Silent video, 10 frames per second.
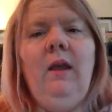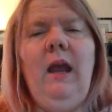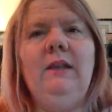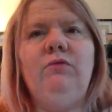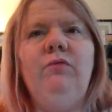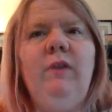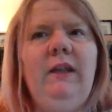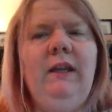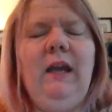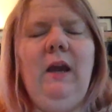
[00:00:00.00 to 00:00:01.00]
It's
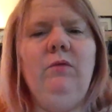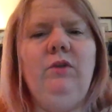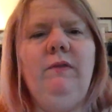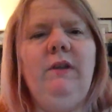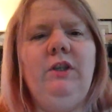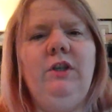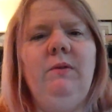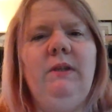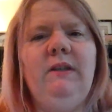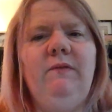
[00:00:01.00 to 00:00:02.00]
really
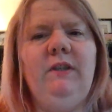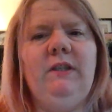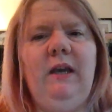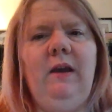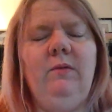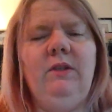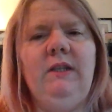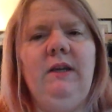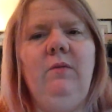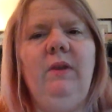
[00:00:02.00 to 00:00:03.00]
counterintuitive as to how to
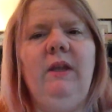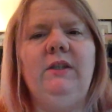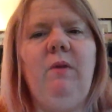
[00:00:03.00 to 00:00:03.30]
deal with it.